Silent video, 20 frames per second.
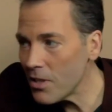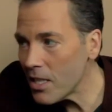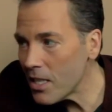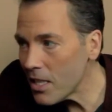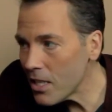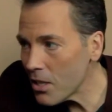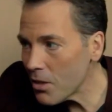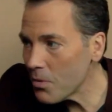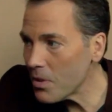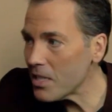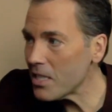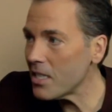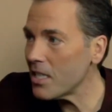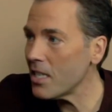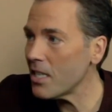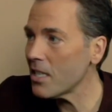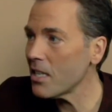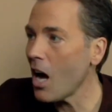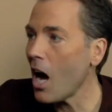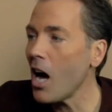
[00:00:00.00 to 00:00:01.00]
nudity? Are we
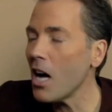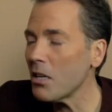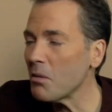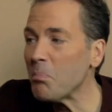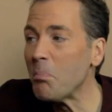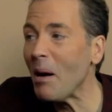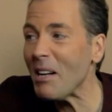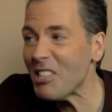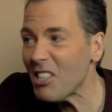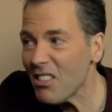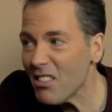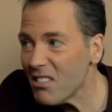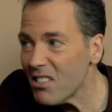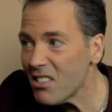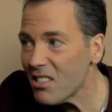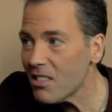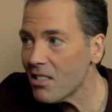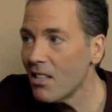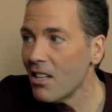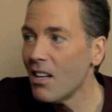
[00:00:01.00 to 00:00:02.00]
seeing hot buttocks?
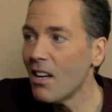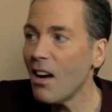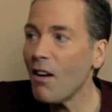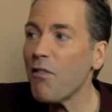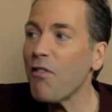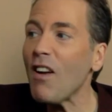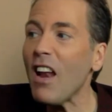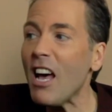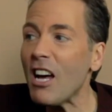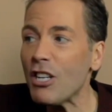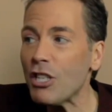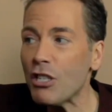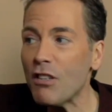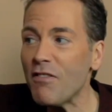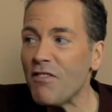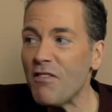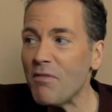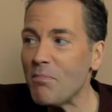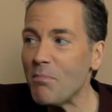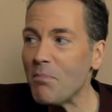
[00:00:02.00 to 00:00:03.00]
A flash
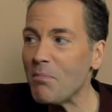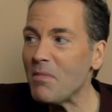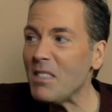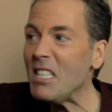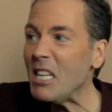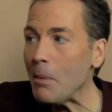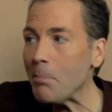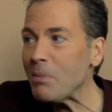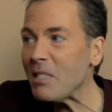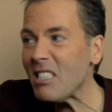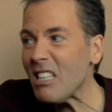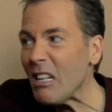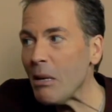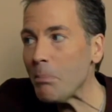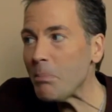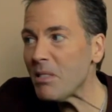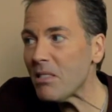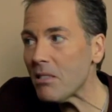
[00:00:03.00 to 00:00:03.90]
of nip slips?